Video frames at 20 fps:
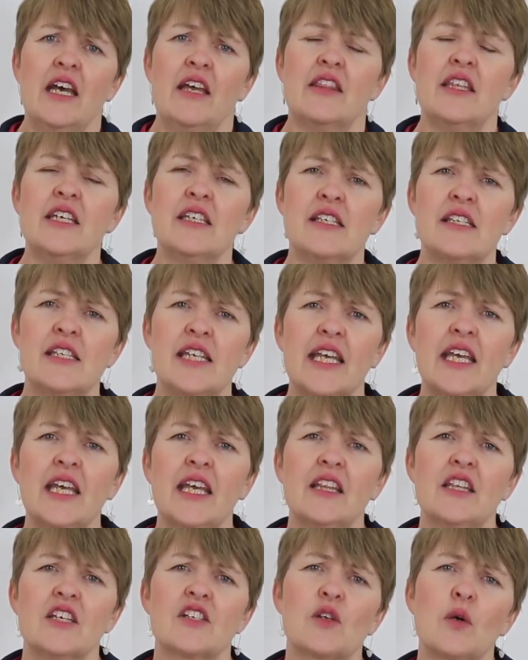The
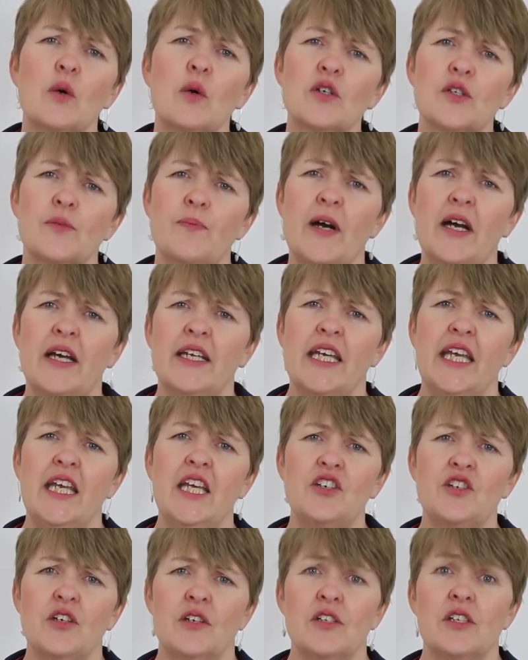sticking that's caused by
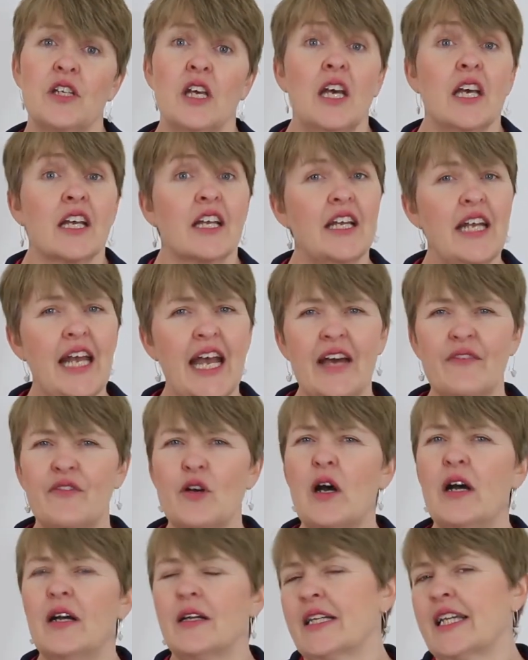adhesions can have
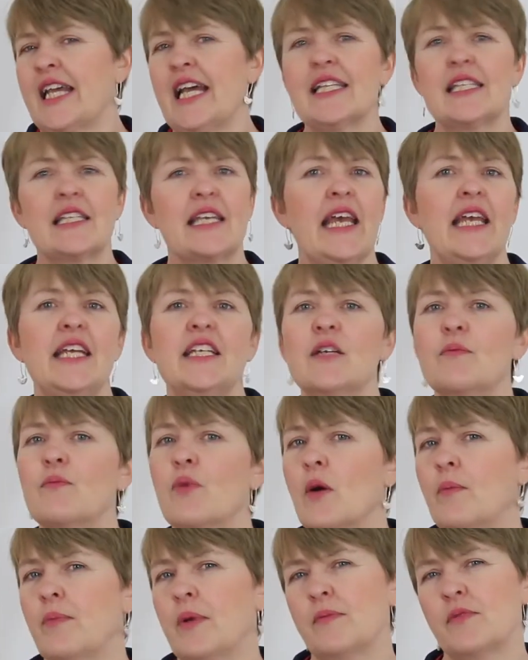cascading
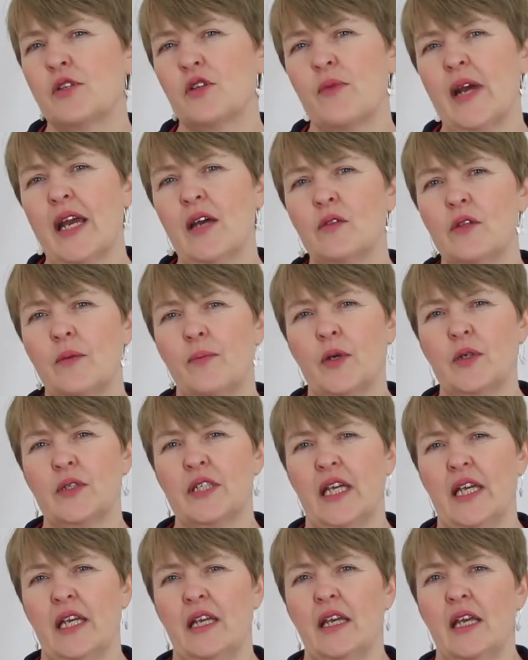problems around the
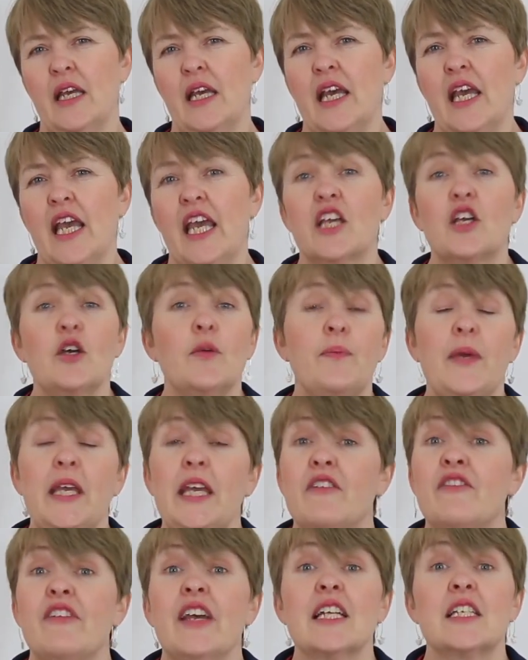body. It could be
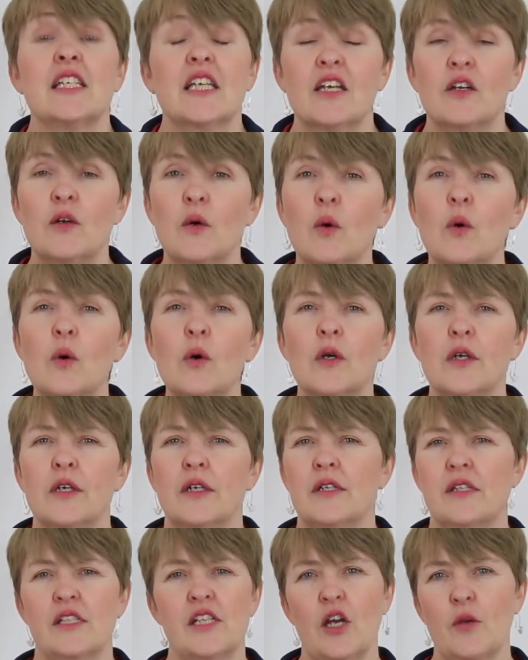affecting an
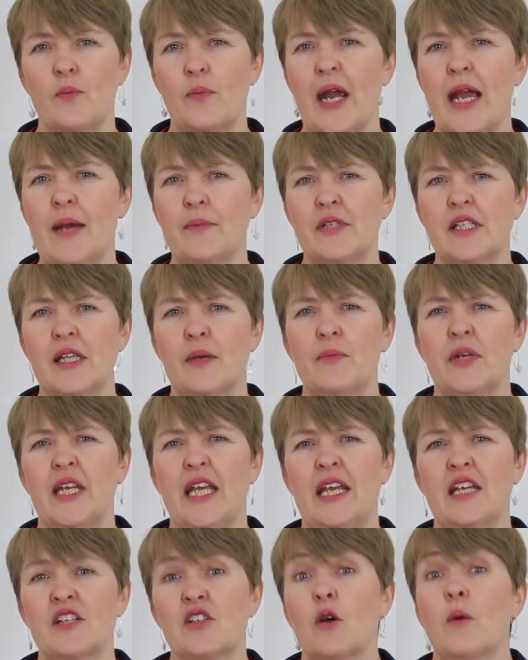organ, so perhaps somebody
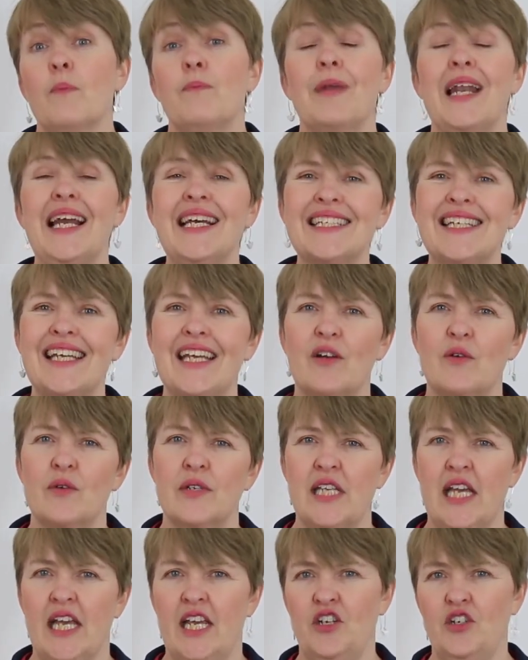has got bladder
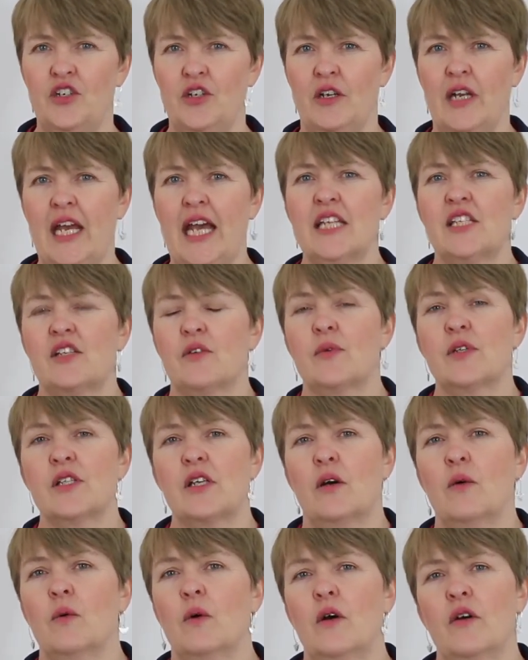irritation as a
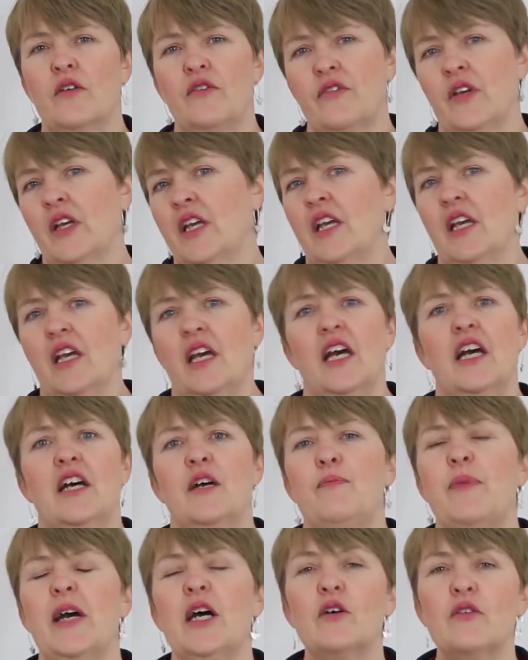result of
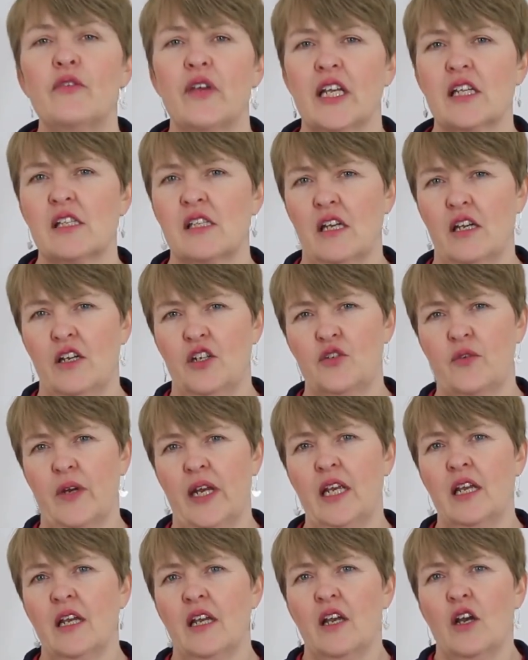pelvic
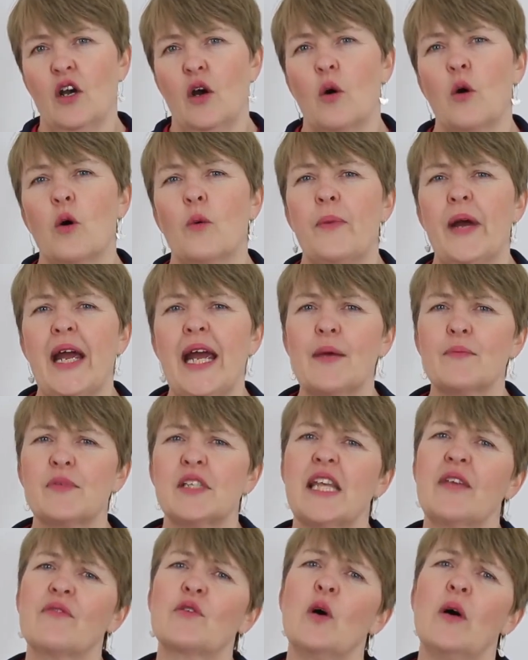surgery, or perhaps
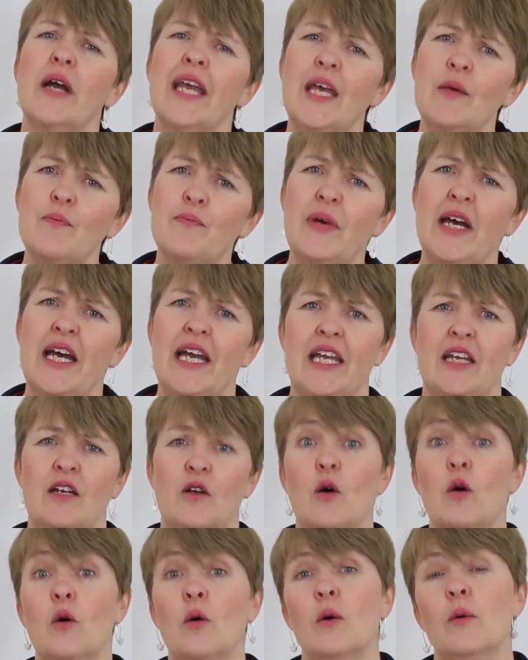they've got hip pain
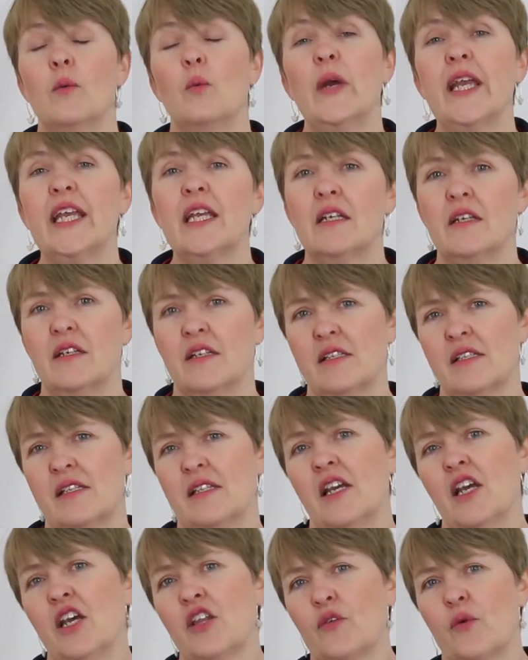or weakness
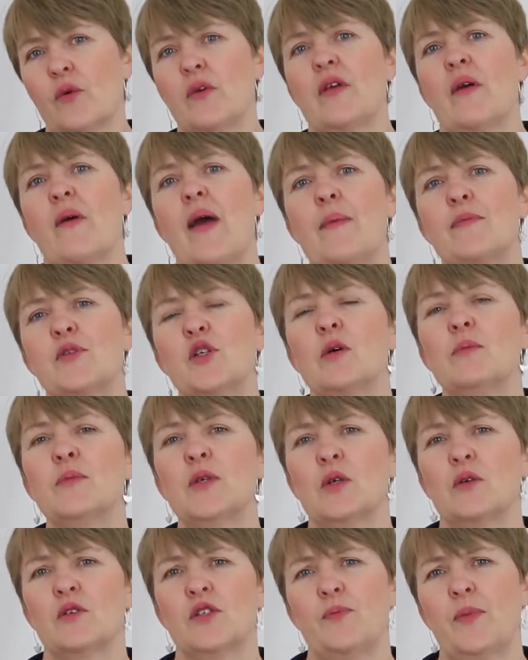through their
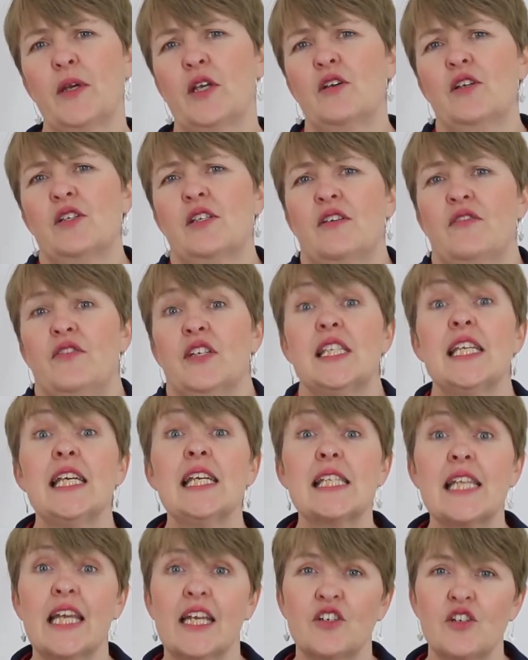abdominals because of a
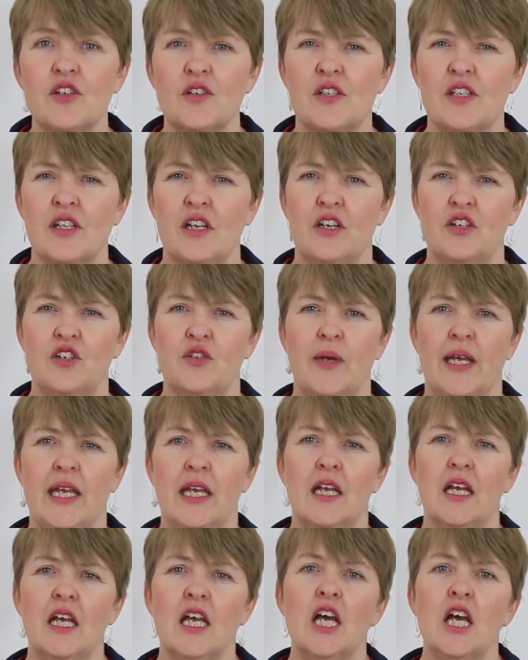C-section surgery.